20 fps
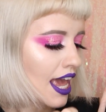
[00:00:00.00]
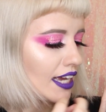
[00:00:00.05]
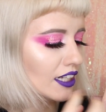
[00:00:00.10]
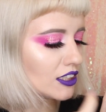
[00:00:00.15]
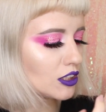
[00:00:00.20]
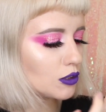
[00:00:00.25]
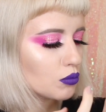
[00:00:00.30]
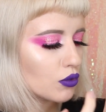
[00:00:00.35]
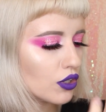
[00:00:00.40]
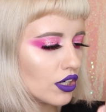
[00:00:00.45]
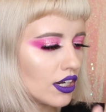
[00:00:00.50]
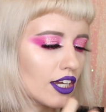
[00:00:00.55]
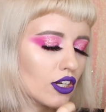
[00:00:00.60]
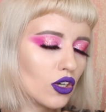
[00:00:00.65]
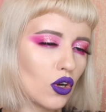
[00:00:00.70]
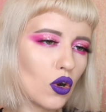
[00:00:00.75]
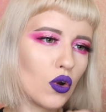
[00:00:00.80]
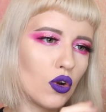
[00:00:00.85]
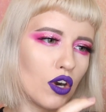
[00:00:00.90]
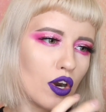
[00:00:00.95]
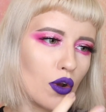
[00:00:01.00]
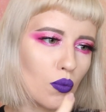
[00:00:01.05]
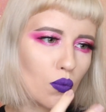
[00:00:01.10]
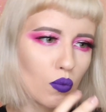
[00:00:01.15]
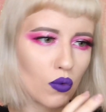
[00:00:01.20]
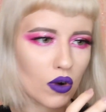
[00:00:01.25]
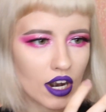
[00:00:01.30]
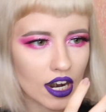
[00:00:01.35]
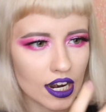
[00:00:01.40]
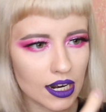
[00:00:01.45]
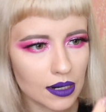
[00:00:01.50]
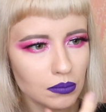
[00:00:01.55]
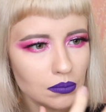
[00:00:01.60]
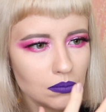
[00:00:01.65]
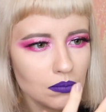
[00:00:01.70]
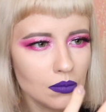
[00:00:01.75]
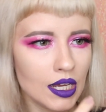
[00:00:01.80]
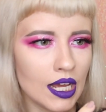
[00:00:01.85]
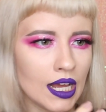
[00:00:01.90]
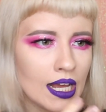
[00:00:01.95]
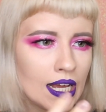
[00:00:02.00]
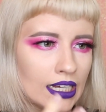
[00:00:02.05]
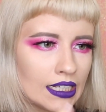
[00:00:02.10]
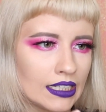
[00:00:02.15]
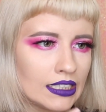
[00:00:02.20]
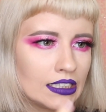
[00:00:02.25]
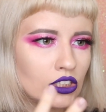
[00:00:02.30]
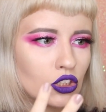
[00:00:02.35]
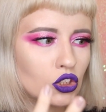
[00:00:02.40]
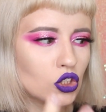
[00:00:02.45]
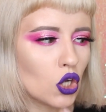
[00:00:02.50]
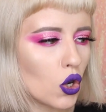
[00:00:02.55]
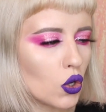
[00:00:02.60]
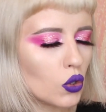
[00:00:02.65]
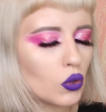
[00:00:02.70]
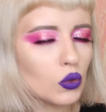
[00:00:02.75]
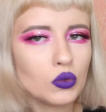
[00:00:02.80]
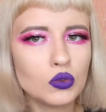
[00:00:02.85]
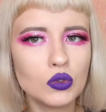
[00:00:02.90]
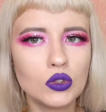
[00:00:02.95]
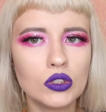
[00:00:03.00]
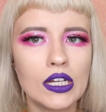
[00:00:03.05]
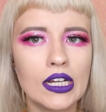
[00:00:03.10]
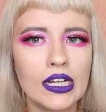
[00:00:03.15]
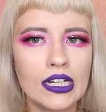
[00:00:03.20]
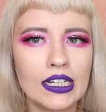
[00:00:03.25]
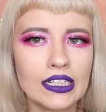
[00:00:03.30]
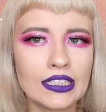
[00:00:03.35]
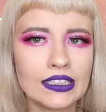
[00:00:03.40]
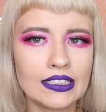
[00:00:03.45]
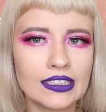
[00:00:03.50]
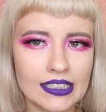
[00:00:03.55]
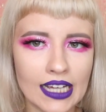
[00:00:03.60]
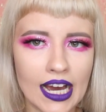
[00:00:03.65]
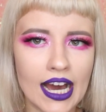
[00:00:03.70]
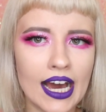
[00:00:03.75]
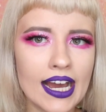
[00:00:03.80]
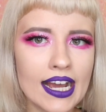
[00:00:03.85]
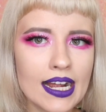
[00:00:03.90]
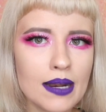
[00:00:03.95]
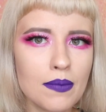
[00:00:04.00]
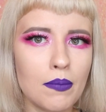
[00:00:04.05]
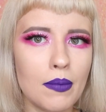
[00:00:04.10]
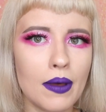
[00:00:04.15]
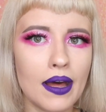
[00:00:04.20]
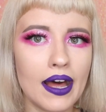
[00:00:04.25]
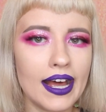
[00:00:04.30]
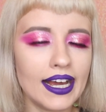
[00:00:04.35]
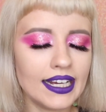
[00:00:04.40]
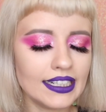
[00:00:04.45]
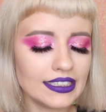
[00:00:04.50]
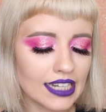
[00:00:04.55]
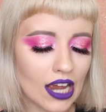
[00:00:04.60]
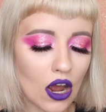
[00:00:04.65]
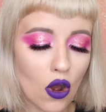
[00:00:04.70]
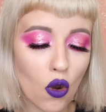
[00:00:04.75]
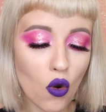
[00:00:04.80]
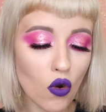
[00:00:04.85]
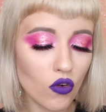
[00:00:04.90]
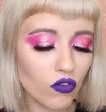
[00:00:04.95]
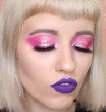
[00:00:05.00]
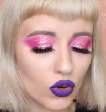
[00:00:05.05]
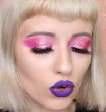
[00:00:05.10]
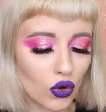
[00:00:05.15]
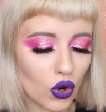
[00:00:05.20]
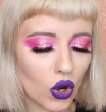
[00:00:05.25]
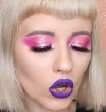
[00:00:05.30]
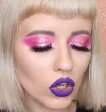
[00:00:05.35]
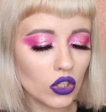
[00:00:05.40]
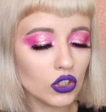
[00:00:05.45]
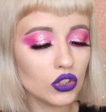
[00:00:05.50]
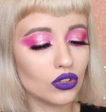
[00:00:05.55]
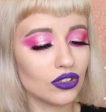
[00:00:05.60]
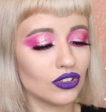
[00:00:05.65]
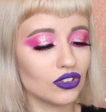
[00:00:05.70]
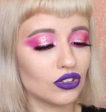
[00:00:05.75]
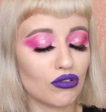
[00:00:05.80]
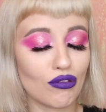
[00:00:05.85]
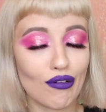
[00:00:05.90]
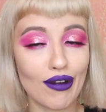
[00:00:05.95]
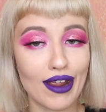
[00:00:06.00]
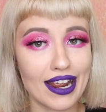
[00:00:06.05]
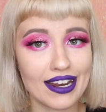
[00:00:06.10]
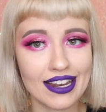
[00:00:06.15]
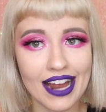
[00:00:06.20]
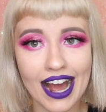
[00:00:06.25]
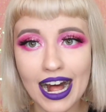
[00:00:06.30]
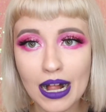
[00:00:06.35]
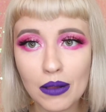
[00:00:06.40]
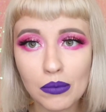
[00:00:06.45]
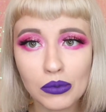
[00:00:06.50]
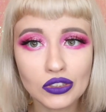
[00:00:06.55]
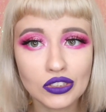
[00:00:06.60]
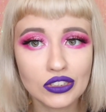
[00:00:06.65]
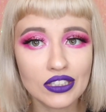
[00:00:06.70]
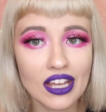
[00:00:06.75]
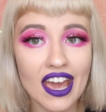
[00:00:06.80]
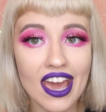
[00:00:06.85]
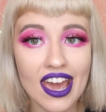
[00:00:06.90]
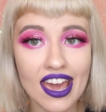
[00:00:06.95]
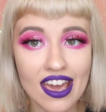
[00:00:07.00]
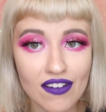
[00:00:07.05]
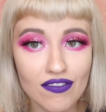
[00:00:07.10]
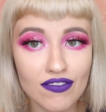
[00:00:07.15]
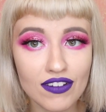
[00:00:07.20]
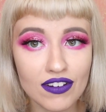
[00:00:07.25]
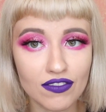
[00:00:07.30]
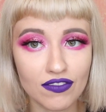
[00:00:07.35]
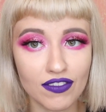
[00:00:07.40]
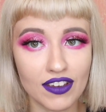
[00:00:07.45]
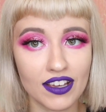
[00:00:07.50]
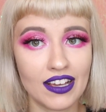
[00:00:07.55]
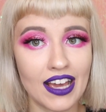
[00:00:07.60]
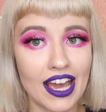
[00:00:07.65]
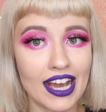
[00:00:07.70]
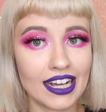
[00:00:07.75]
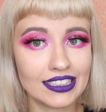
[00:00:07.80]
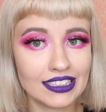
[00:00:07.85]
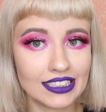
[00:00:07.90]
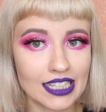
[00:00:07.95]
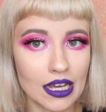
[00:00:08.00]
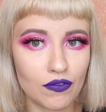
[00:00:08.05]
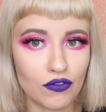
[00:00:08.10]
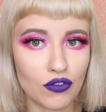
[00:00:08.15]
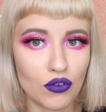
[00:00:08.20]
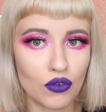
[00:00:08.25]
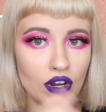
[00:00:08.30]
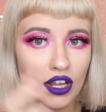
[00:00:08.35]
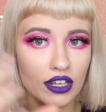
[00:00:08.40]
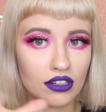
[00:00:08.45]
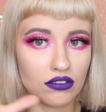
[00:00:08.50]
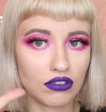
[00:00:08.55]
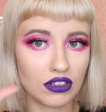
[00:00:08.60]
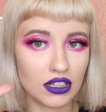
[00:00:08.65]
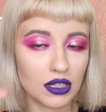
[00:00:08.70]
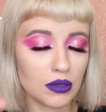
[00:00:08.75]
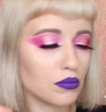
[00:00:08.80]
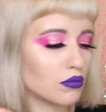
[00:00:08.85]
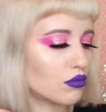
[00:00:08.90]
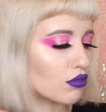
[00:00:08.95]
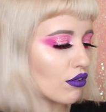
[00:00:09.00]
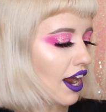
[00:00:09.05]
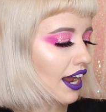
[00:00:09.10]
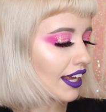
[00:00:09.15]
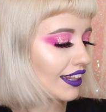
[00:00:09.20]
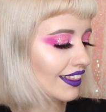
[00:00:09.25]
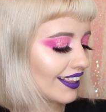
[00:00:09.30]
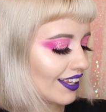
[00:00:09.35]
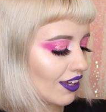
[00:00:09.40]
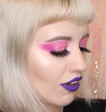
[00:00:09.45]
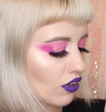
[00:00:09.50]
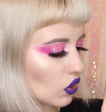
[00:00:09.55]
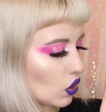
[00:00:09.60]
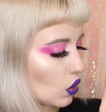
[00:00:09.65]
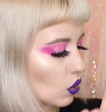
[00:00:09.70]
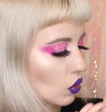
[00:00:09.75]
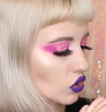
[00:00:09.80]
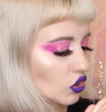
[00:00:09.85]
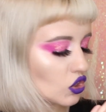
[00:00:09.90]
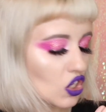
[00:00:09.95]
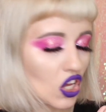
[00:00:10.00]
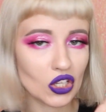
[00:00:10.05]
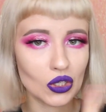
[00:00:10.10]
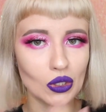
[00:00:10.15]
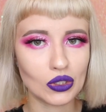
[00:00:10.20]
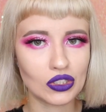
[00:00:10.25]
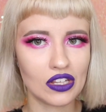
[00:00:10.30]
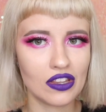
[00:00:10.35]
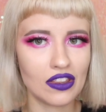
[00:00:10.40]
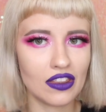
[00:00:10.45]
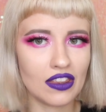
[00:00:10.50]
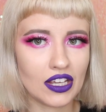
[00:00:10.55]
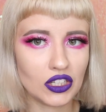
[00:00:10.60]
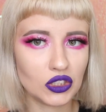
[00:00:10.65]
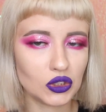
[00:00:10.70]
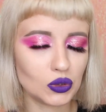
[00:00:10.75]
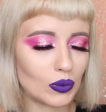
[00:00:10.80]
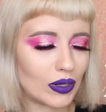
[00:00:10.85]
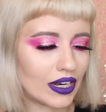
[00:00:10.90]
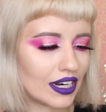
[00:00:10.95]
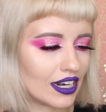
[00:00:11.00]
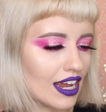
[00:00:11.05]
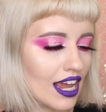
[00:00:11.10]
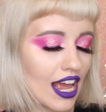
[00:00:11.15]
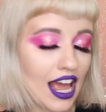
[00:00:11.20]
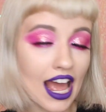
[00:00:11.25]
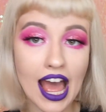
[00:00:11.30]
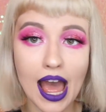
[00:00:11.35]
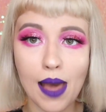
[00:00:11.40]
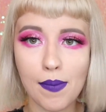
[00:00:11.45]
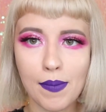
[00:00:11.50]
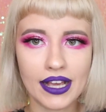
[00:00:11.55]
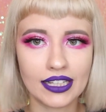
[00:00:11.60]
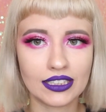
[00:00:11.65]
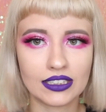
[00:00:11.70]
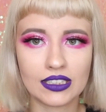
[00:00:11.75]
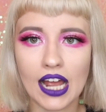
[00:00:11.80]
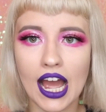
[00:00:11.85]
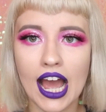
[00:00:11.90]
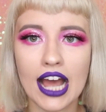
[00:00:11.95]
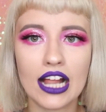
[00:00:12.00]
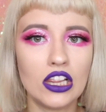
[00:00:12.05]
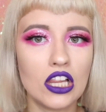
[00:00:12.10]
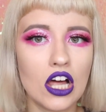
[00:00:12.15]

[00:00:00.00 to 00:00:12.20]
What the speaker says: It's more on a warm toned side, but overall you can create almost everything except for really bright neon looks using this one. Amazing. I